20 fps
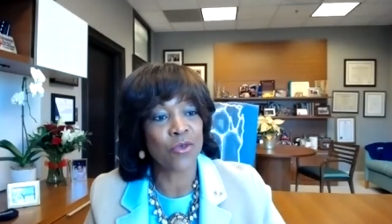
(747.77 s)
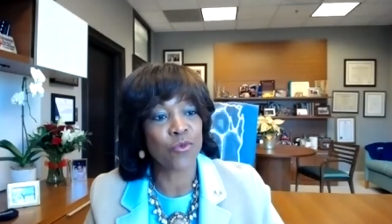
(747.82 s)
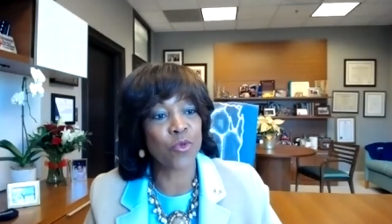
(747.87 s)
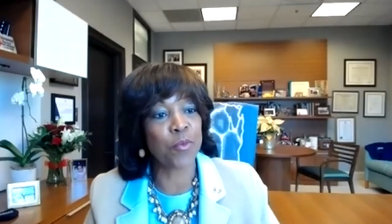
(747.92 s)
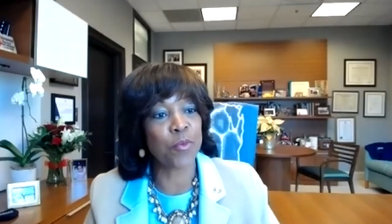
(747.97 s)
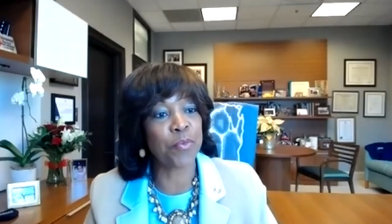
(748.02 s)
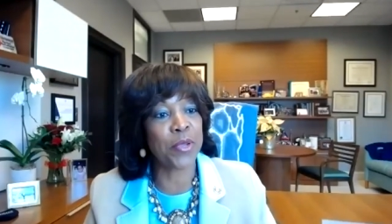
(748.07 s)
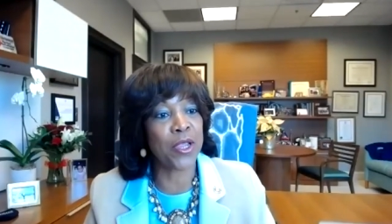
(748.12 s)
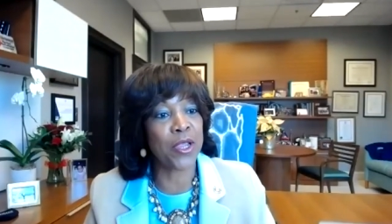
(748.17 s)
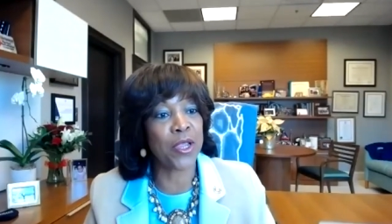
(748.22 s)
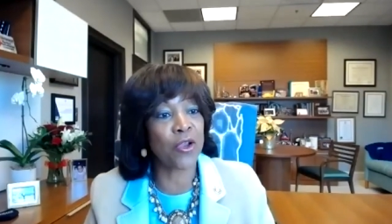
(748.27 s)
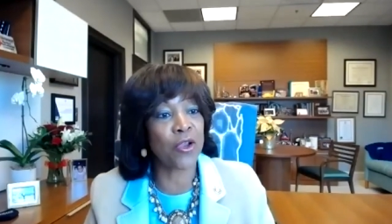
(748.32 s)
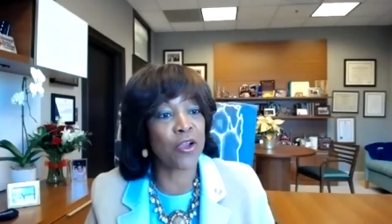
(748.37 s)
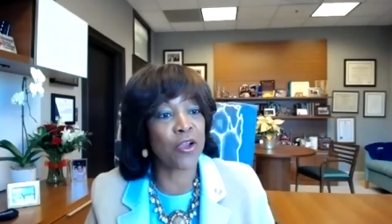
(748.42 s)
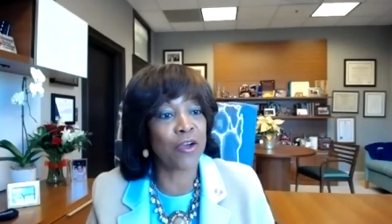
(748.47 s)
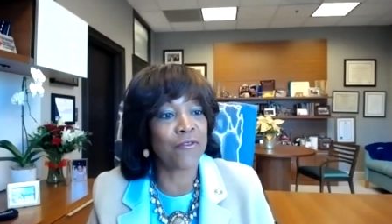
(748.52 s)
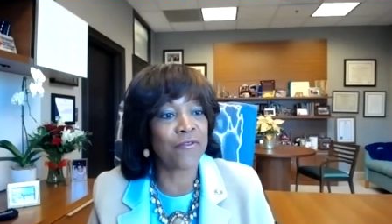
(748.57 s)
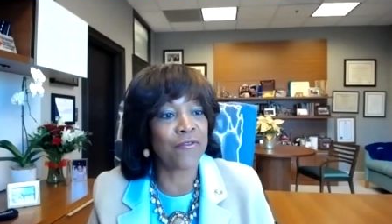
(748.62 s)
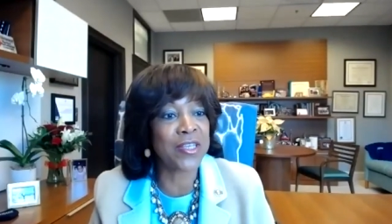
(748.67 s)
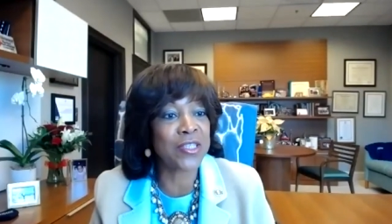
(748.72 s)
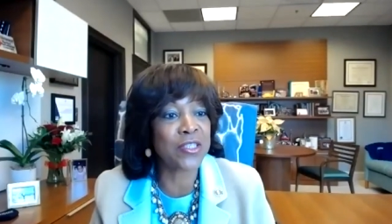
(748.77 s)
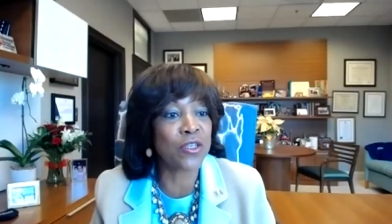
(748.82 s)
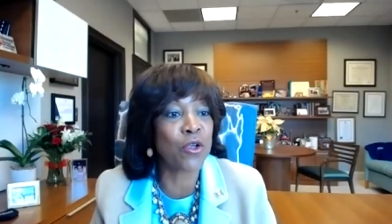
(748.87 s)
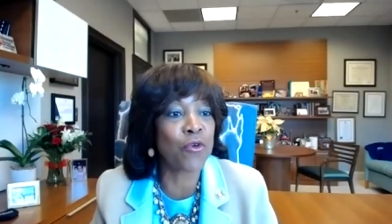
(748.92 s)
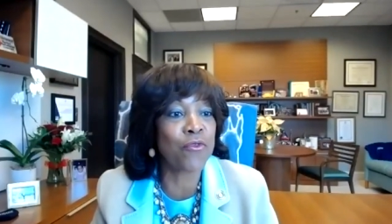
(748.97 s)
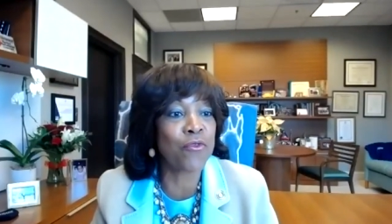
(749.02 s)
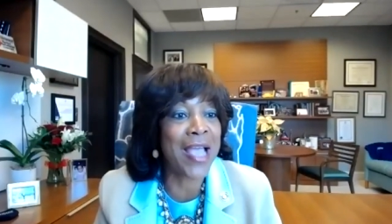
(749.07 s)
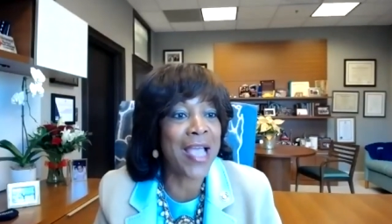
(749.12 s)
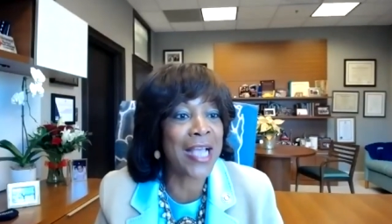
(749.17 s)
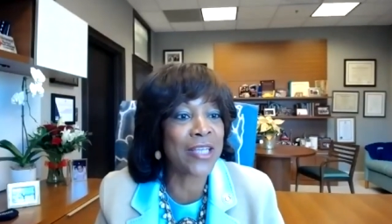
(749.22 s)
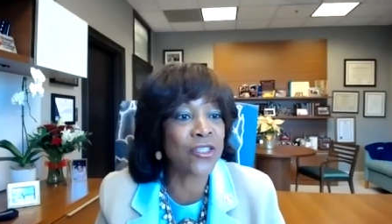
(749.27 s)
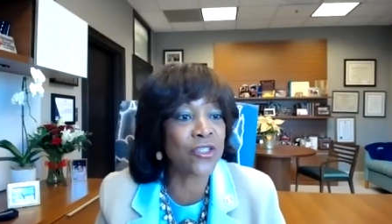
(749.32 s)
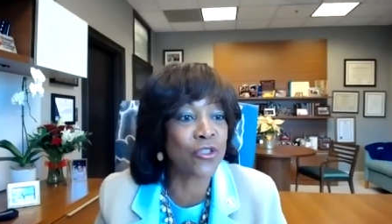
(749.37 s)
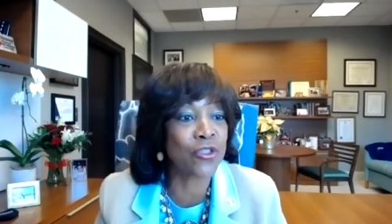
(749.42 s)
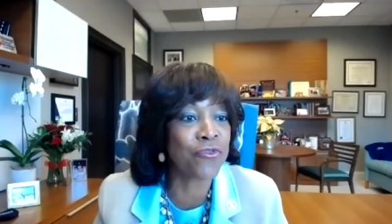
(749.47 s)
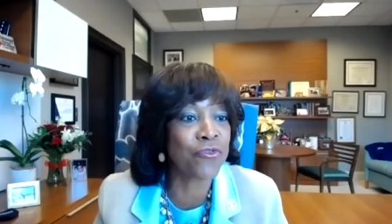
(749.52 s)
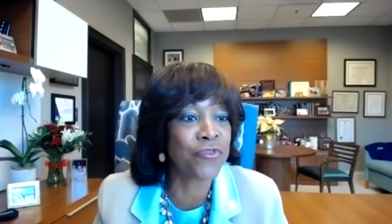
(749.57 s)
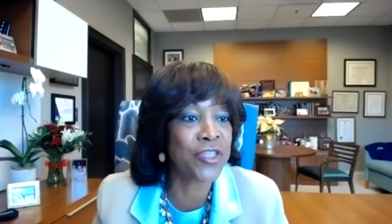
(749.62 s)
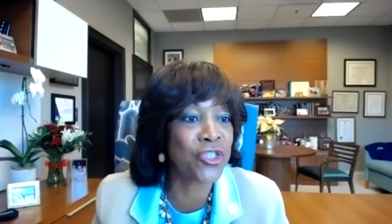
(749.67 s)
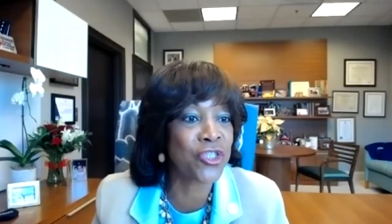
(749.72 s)
repair of
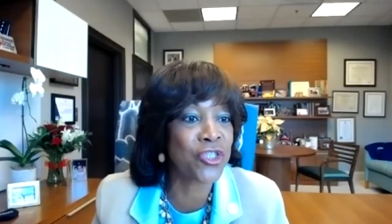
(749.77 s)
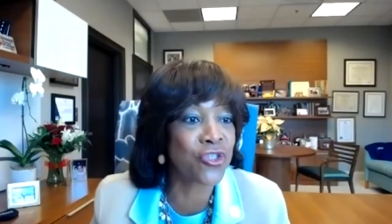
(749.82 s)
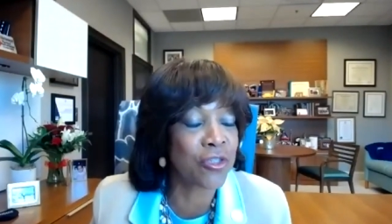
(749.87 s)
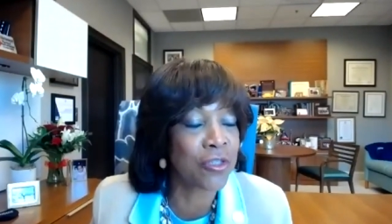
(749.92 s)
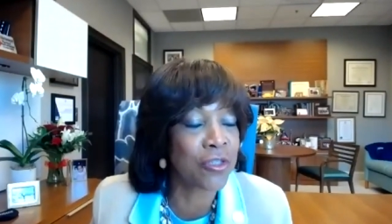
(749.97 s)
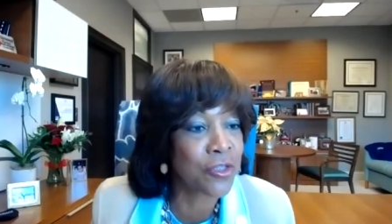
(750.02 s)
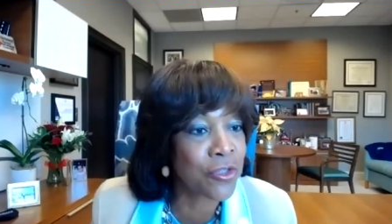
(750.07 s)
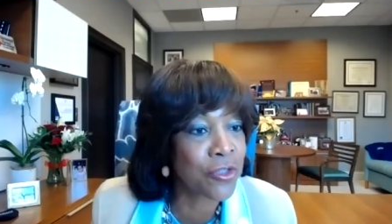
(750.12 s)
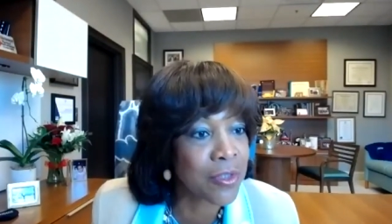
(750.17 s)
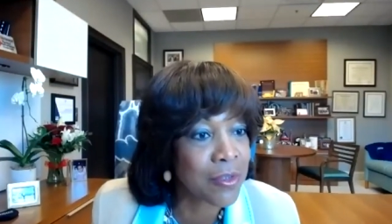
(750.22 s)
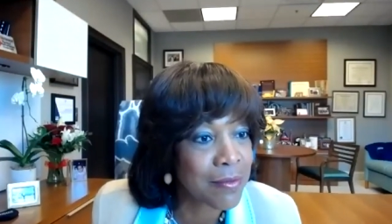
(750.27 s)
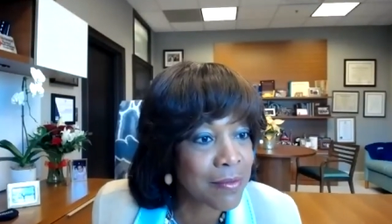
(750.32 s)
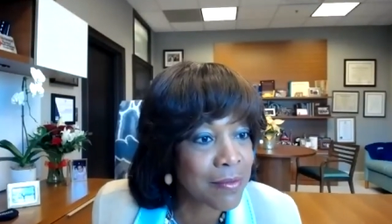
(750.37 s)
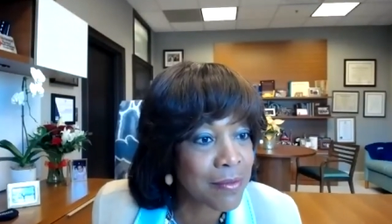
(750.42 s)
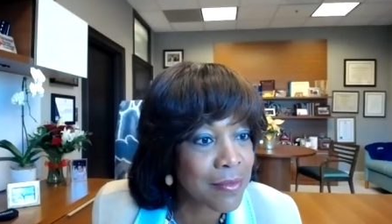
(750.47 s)
vesicovaginal fistulas,